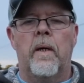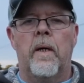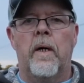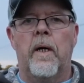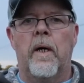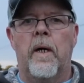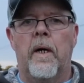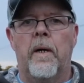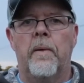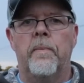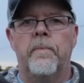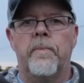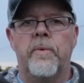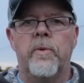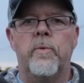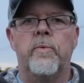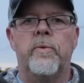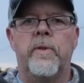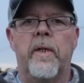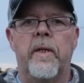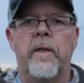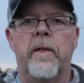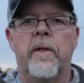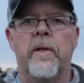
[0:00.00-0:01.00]
You
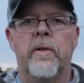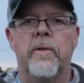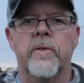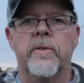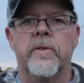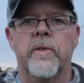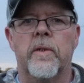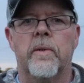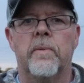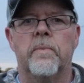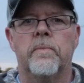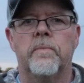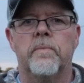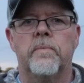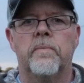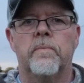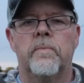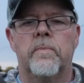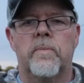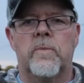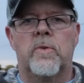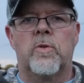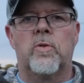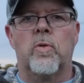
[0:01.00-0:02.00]
did hear some
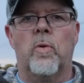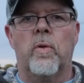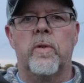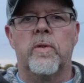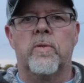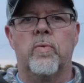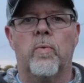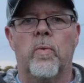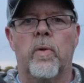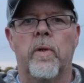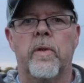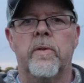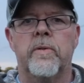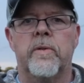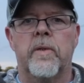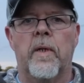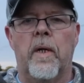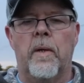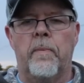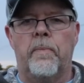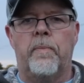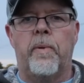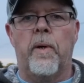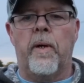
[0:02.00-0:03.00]
choice words,
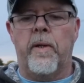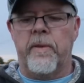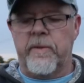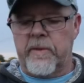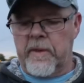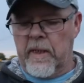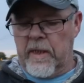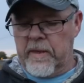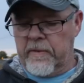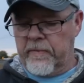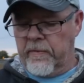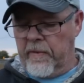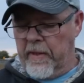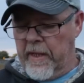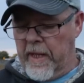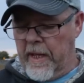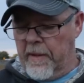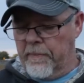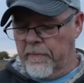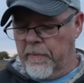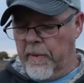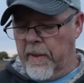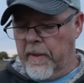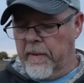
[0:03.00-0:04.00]
I apologize for
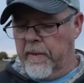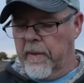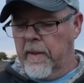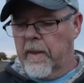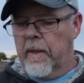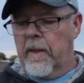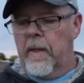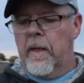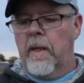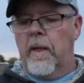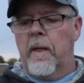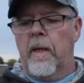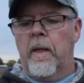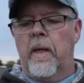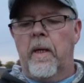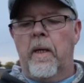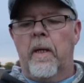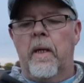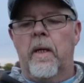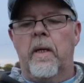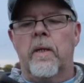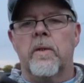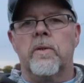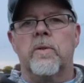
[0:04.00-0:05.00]
that, but
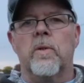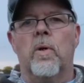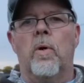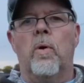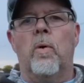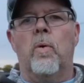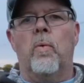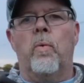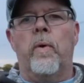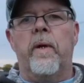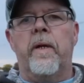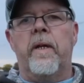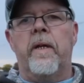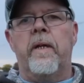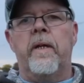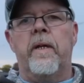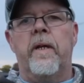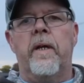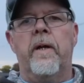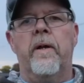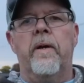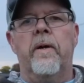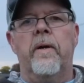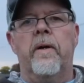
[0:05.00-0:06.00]
so went in
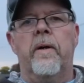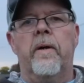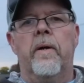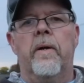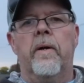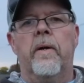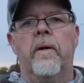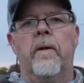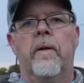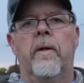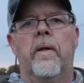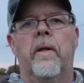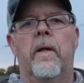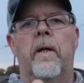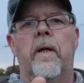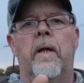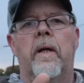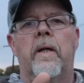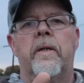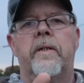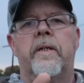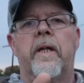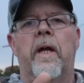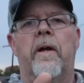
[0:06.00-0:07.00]
here,
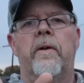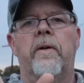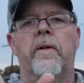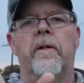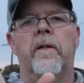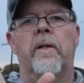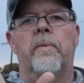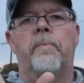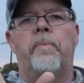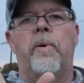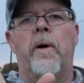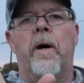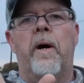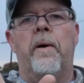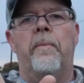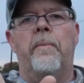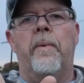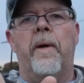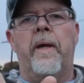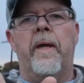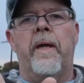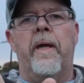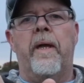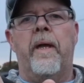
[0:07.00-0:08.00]
down into the palm of
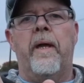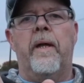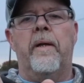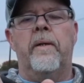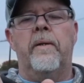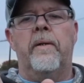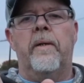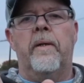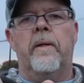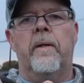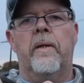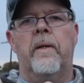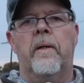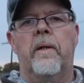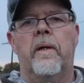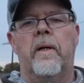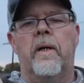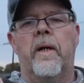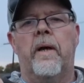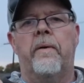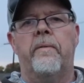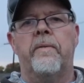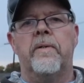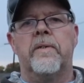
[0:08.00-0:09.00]
my hand,
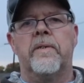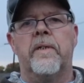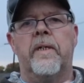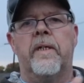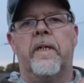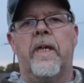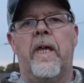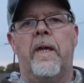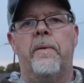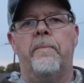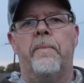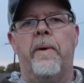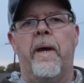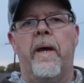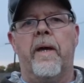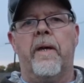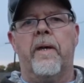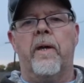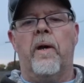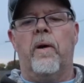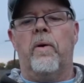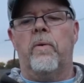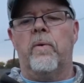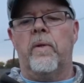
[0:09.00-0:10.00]
and obviously came
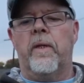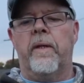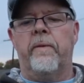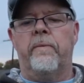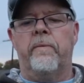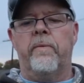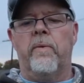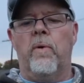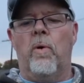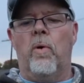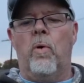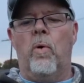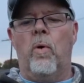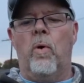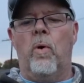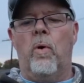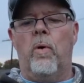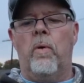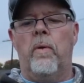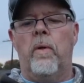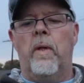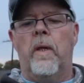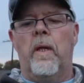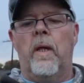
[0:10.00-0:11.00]
back out, leaving the
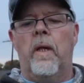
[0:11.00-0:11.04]
hole.